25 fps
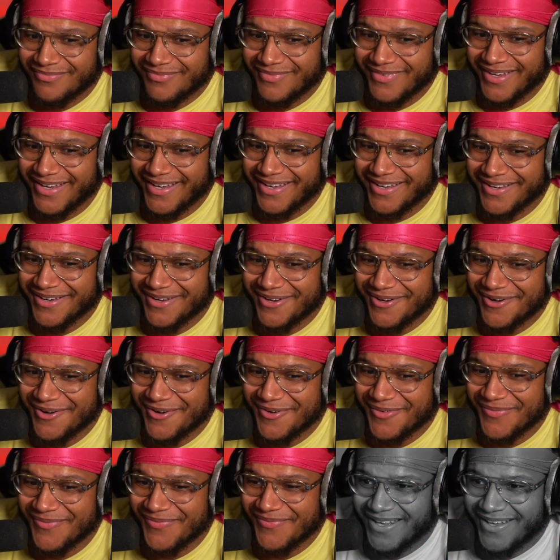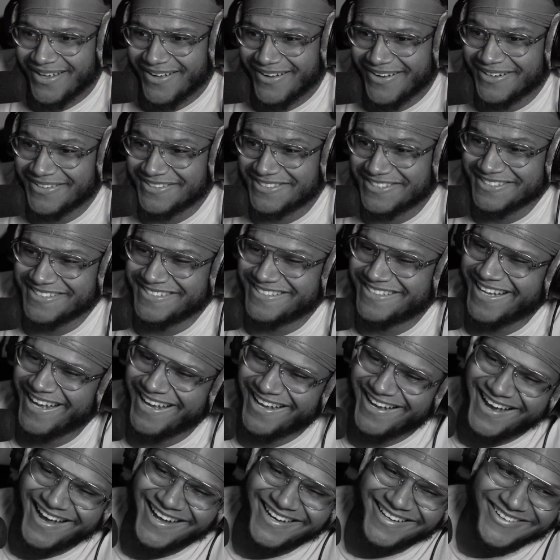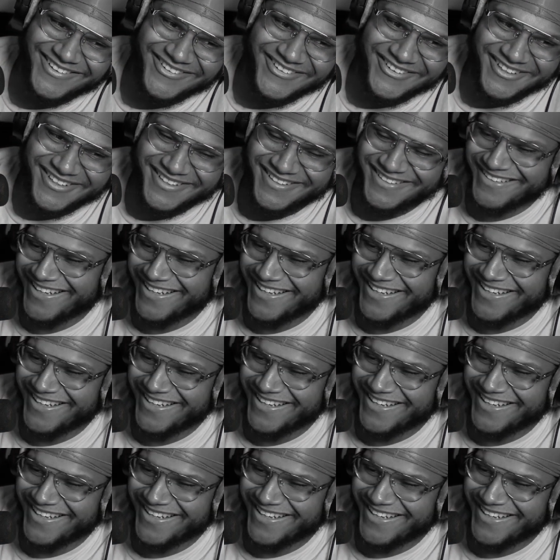Damn. Oh, she's dead. I knew it.